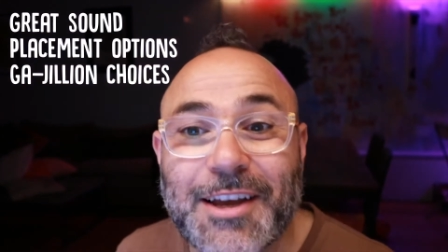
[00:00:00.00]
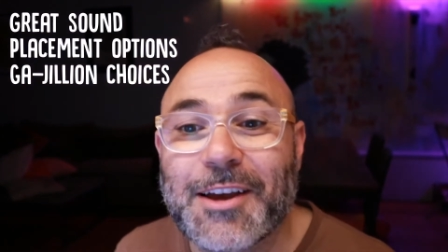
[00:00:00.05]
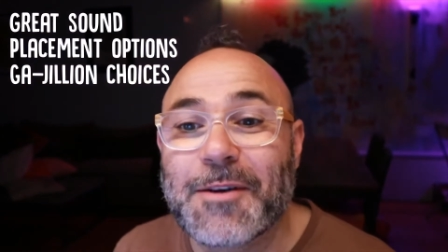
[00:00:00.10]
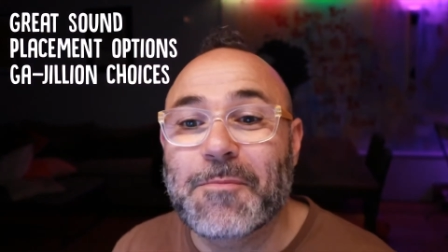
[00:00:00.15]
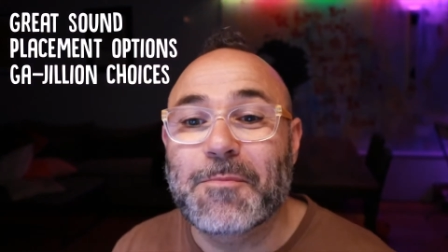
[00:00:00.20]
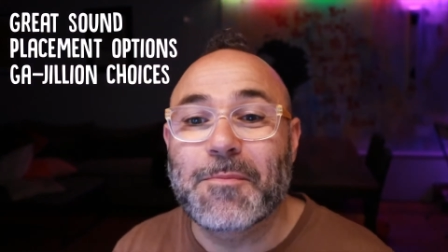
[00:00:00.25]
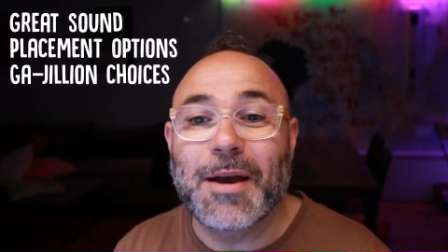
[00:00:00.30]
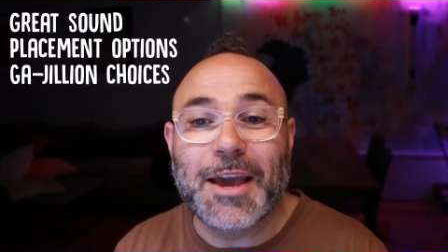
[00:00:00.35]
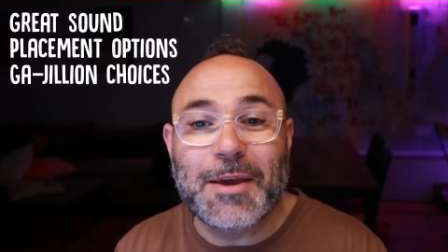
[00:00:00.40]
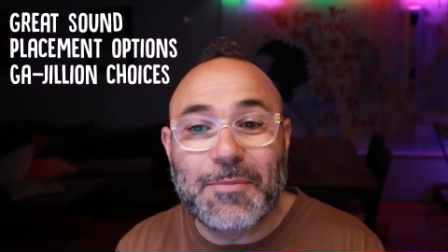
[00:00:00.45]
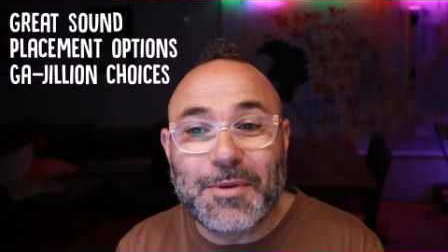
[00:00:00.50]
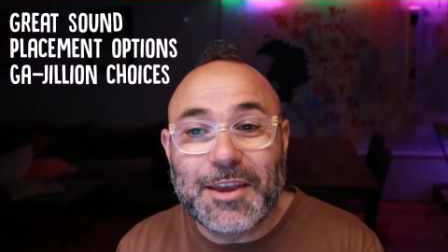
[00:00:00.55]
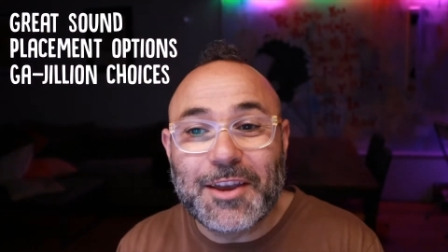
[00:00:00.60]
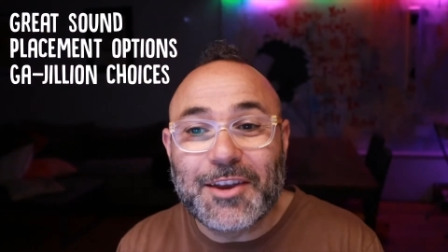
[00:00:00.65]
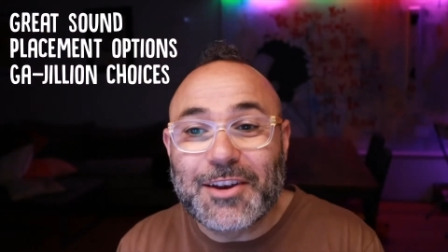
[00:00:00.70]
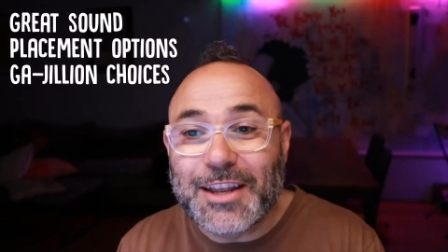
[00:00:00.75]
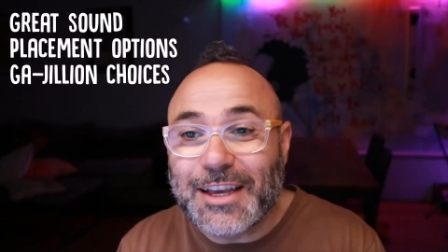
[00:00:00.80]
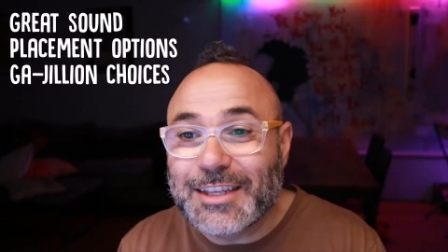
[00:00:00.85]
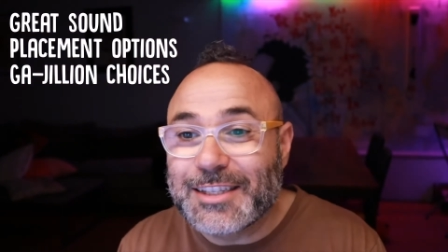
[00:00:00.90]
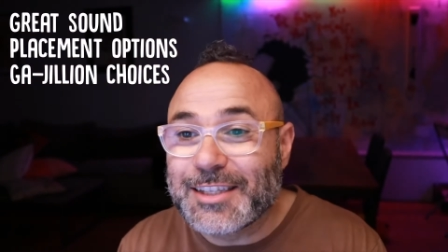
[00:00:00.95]
Maybe you
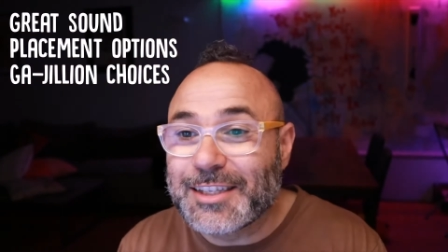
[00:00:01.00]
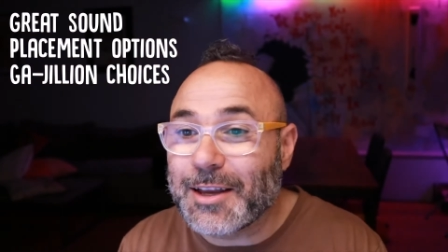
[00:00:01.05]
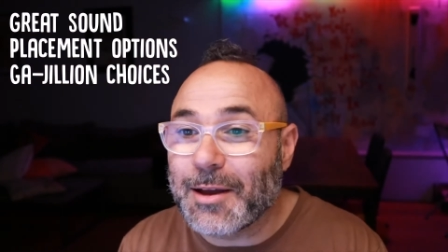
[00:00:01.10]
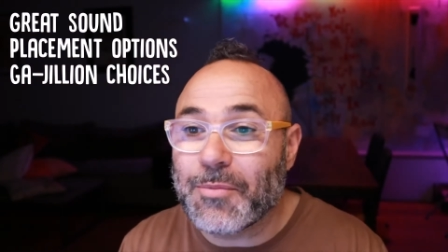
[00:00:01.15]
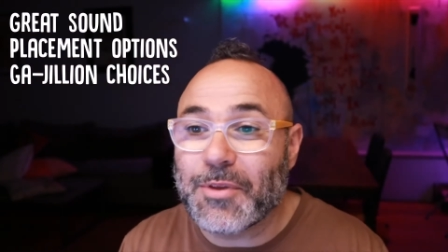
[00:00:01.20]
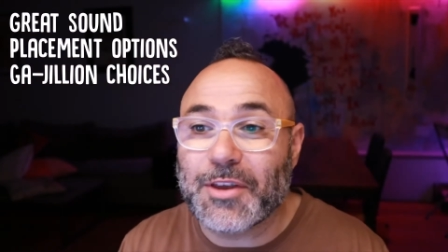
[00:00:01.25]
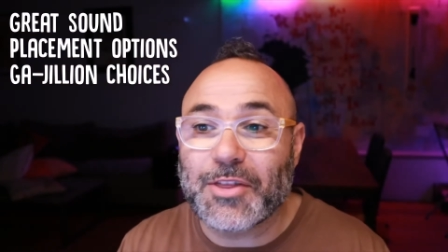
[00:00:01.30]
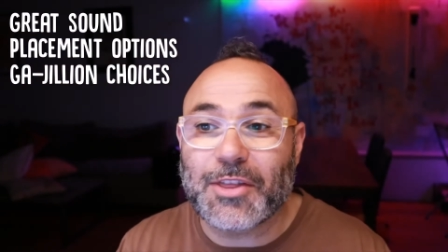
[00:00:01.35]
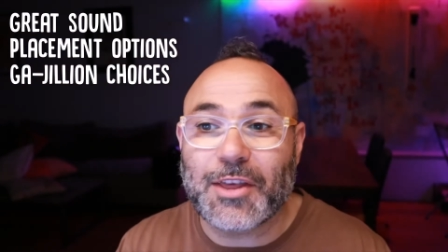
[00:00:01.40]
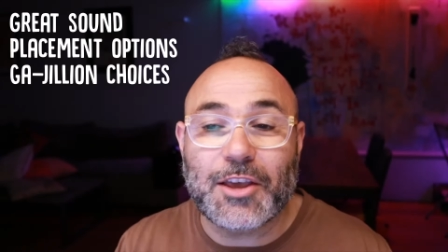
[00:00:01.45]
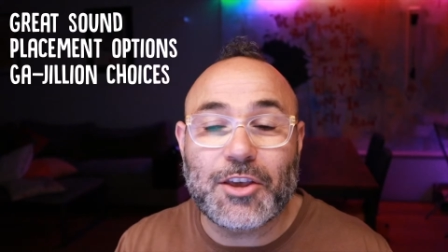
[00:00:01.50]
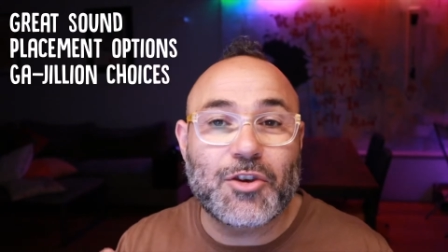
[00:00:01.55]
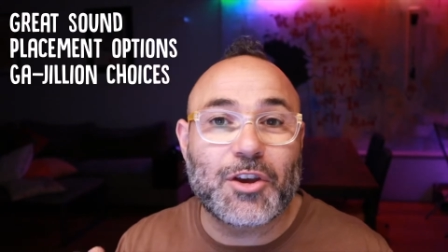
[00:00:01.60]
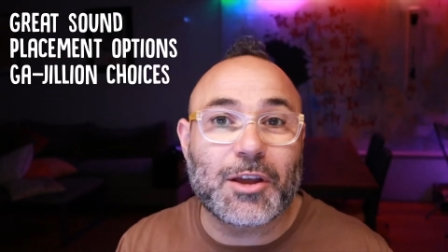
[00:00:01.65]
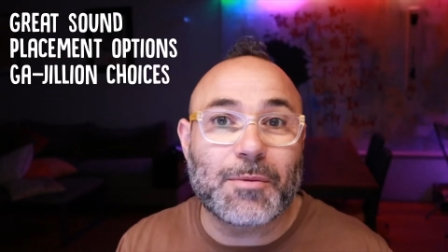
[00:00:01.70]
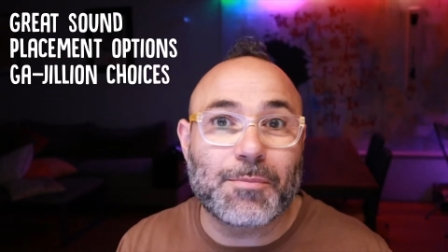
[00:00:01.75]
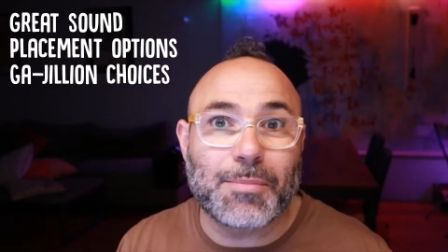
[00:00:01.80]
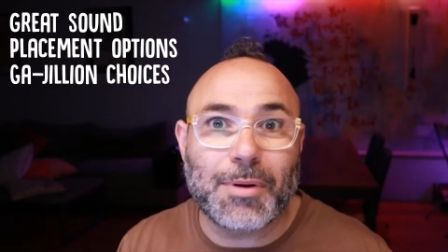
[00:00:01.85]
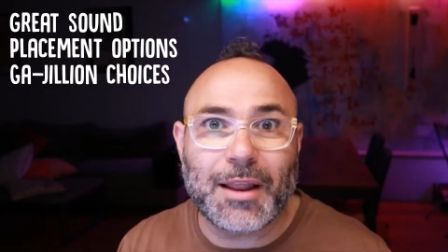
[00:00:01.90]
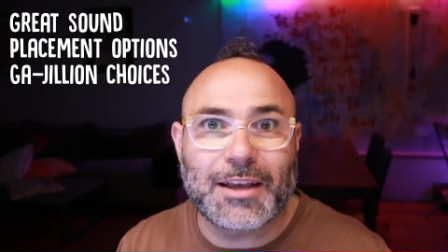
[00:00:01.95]
need something that you
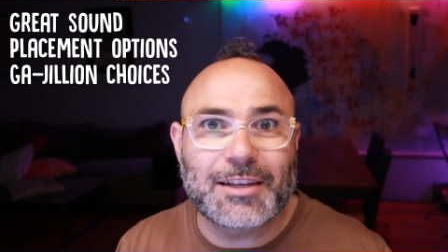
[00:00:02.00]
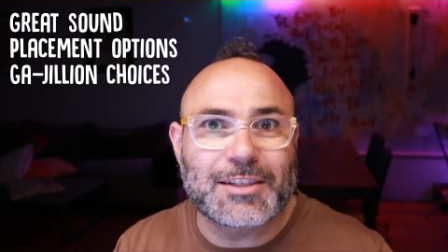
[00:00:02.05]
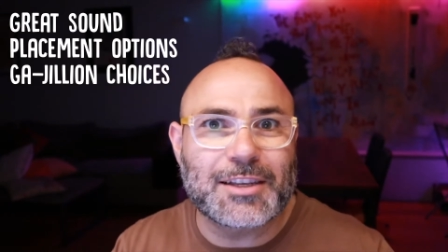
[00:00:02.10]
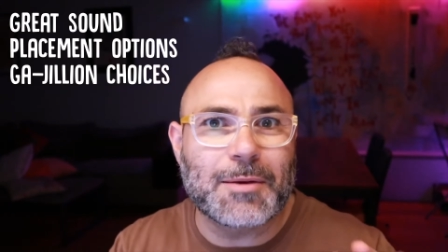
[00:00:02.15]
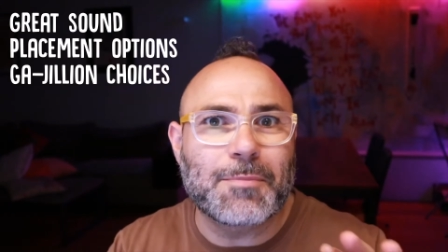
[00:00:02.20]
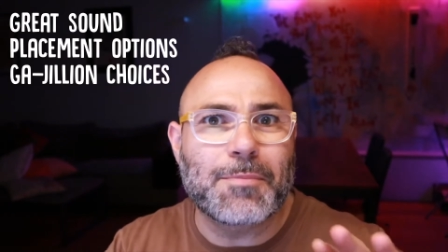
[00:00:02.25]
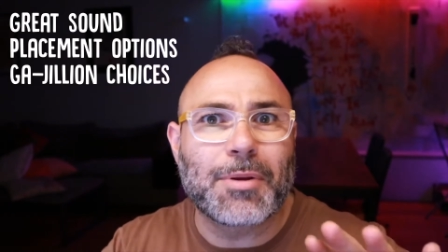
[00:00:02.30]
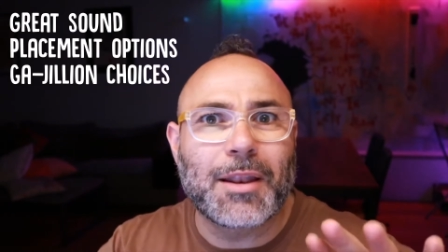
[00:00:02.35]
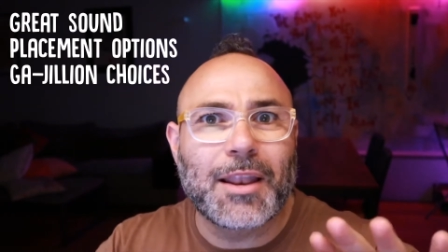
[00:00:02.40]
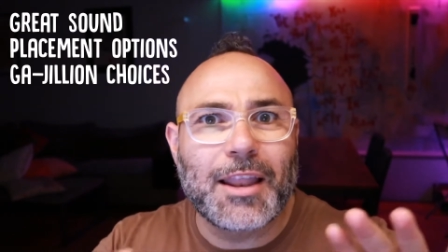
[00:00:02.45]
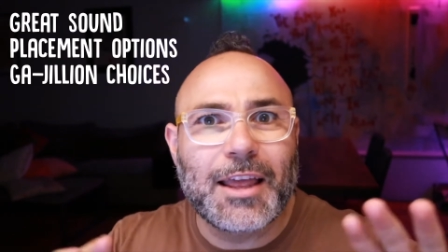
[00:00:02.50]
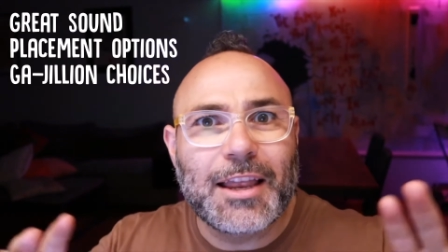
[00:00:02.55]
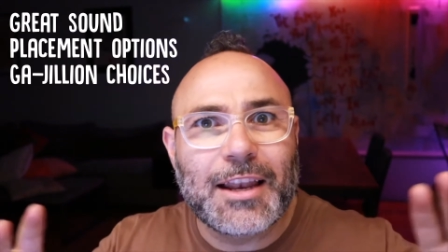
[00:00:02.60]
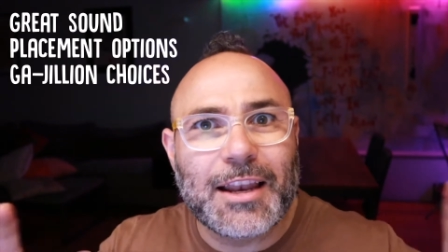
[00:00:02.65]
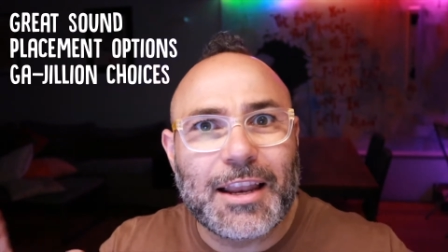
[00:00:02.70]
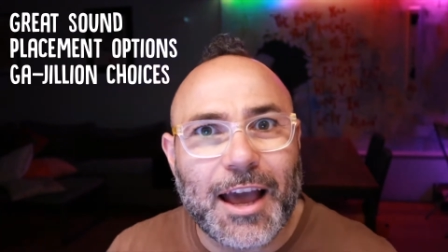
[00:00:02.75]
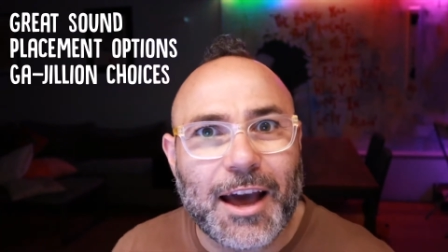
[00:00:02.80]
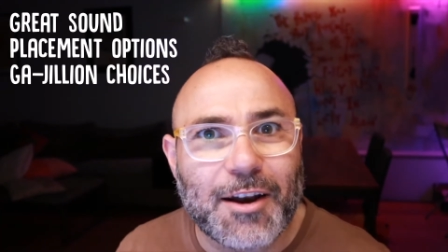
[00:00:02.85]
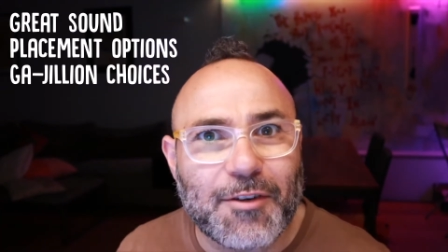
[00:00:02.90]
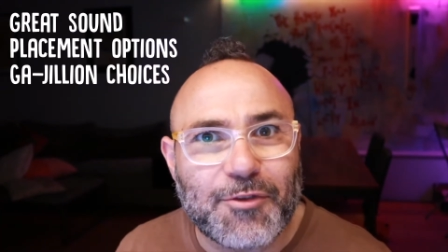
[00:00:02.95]
can place
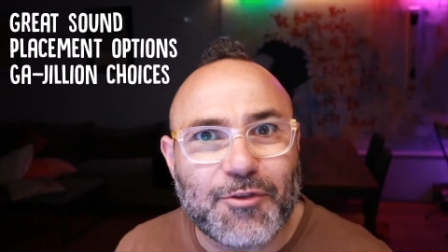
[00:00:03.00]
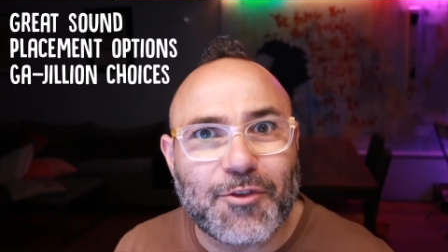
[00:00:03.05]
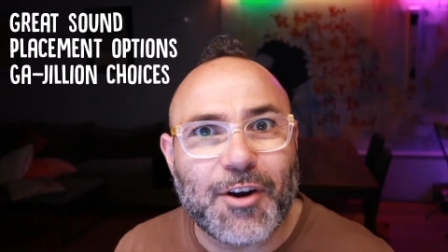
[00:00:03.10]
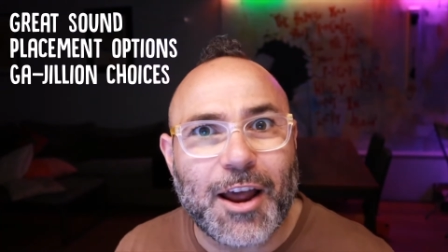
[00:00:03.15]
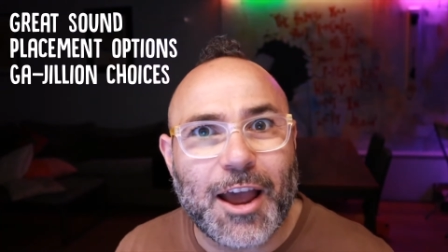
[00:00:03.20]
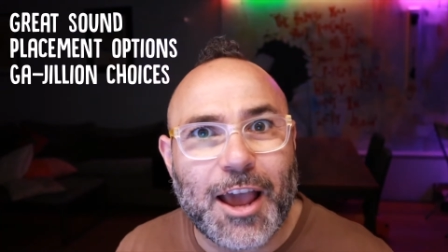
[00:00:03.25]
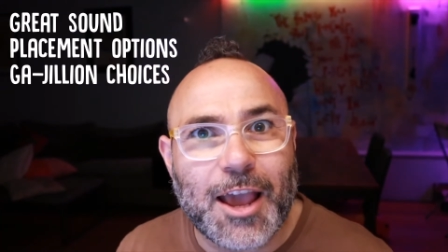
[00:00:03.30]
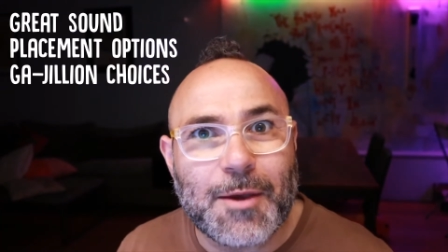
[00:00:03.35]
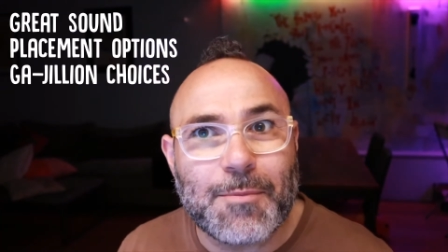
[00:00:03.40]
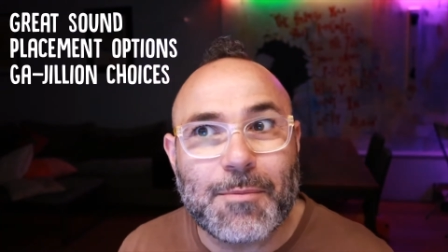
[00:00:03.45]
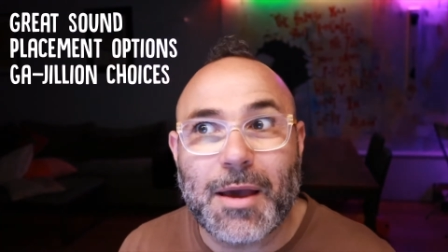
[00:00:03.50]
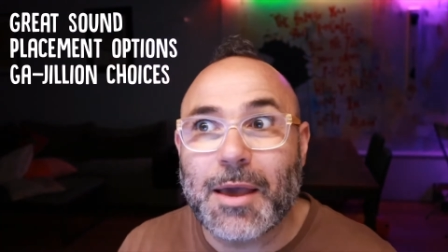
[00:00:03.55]
completely out of frame.